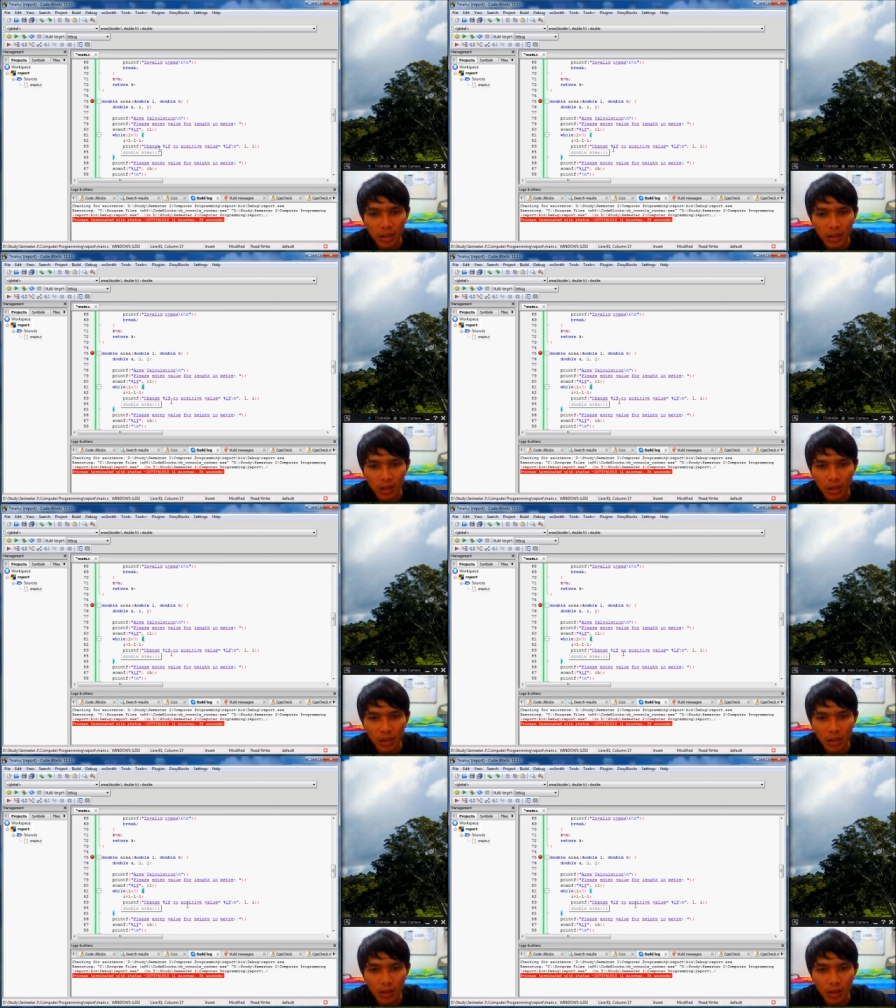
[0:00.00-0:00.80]

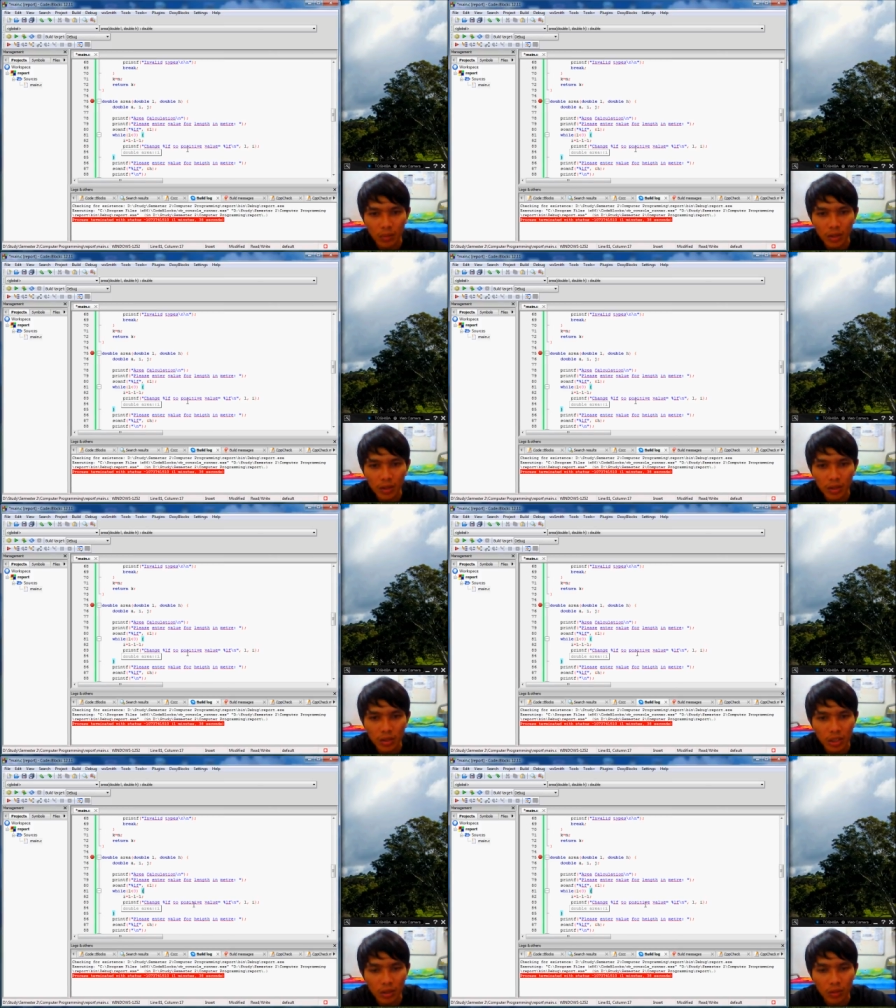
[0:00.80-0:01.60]
negative number, change
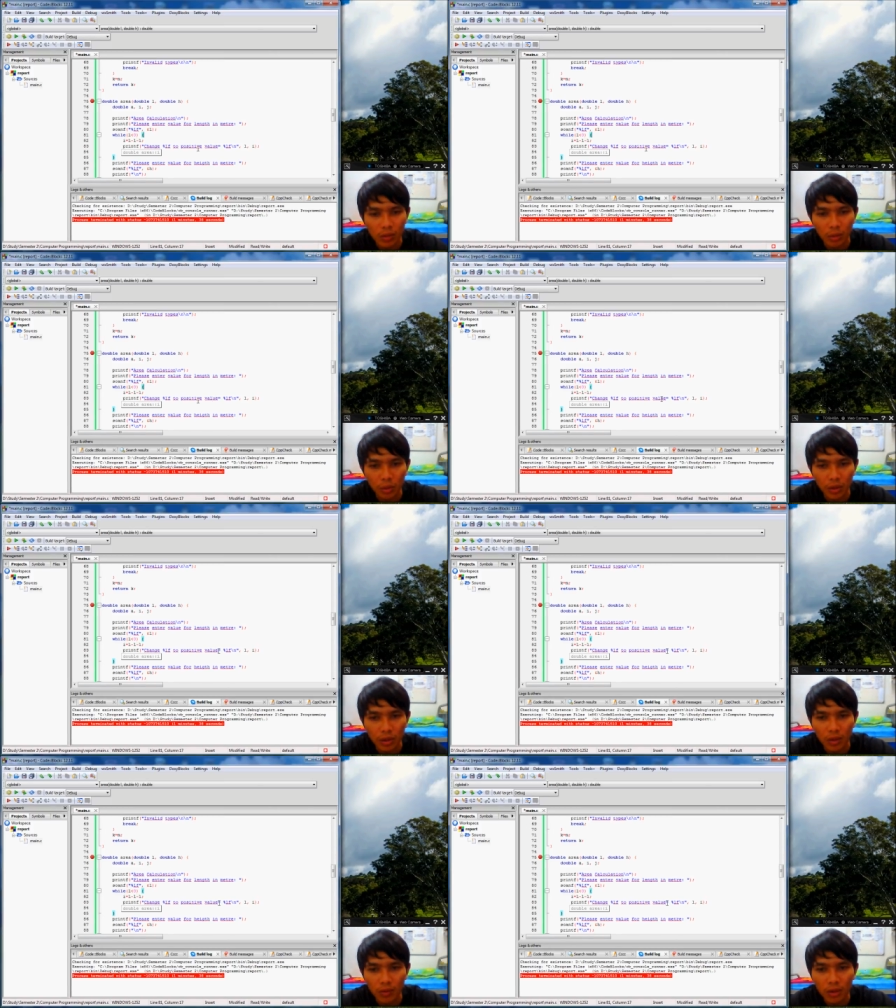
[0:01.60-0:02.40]
to the positive
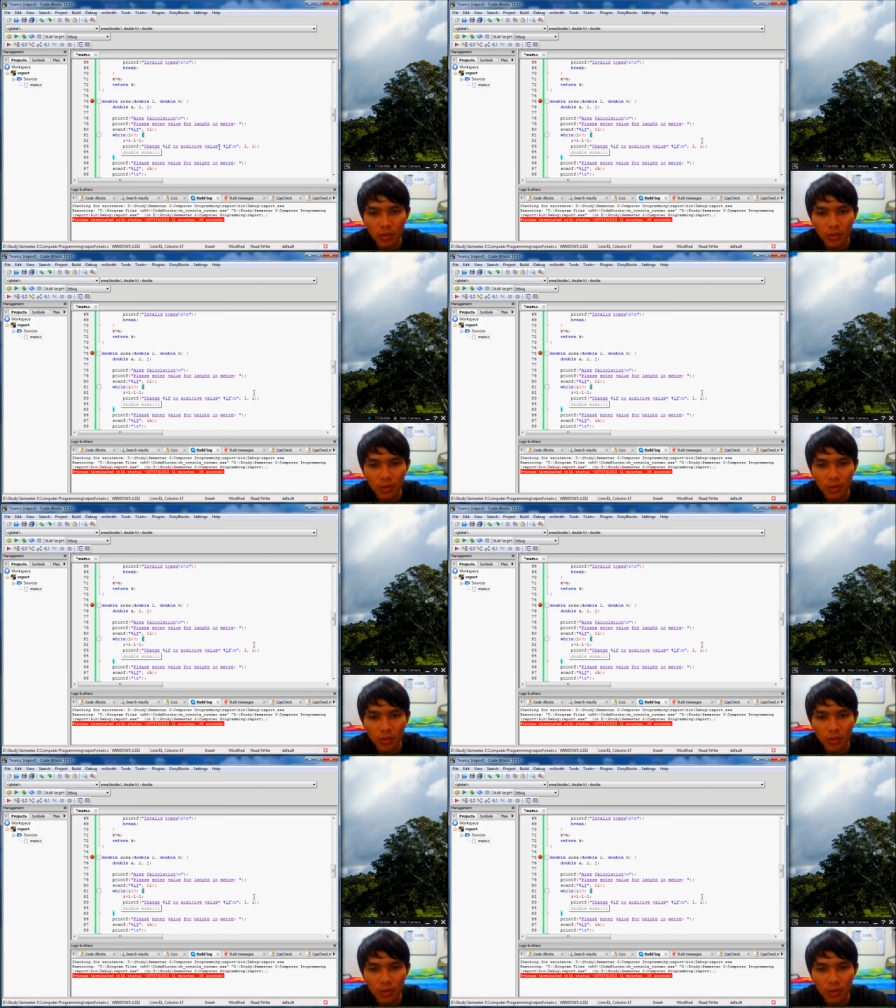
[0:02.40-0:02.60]
value.